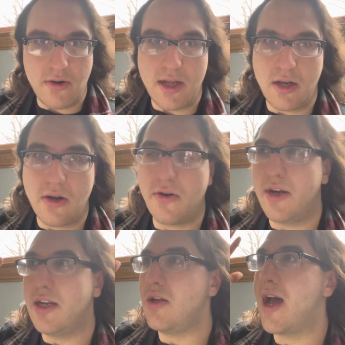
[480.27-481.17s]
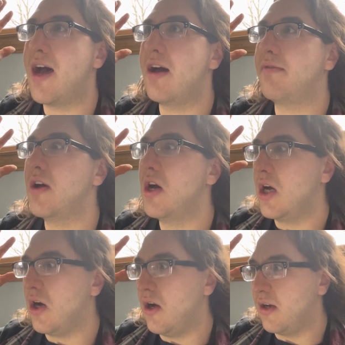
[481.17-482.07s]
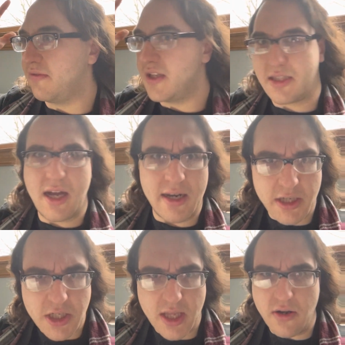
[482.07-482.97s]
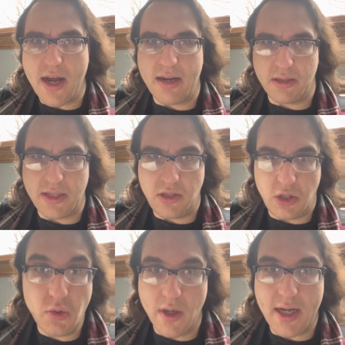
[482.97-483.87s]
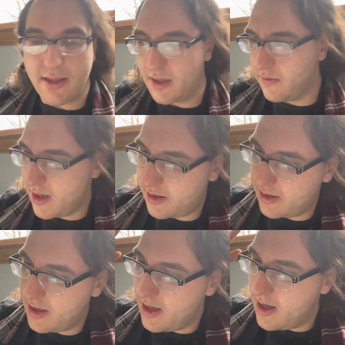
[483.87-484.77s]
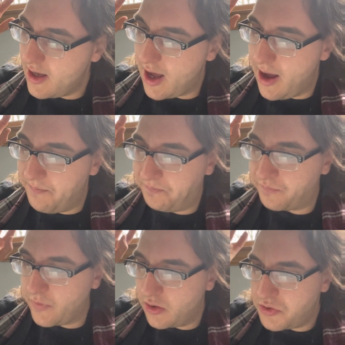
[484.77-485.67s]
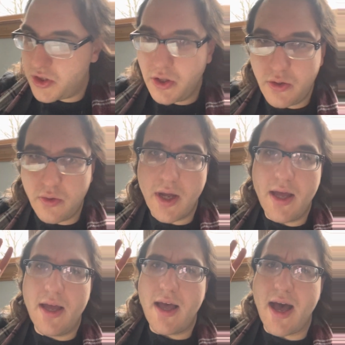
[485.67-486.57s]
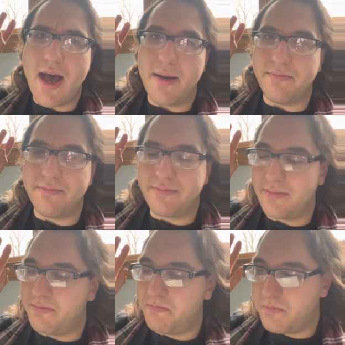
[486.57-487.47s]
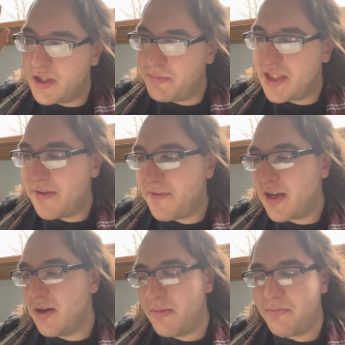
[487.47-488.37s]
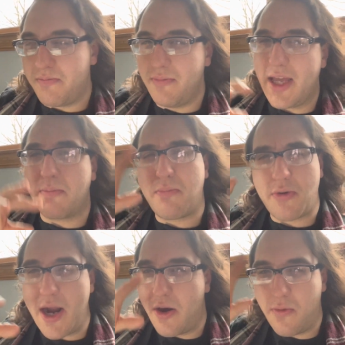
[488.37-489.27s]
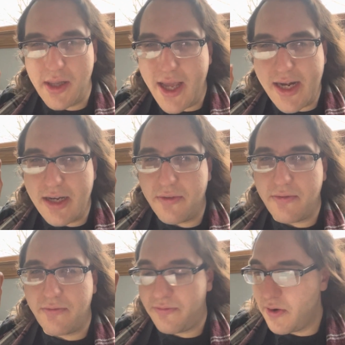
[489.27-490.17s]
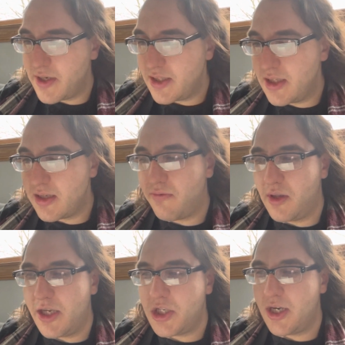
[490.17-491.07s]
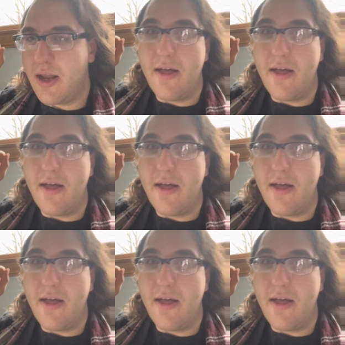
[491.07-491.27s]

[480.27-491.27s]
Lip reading: and learn, and you have all of this knowledge that you're not able to do anything with. Two, specific like prayer-related focuses of religion,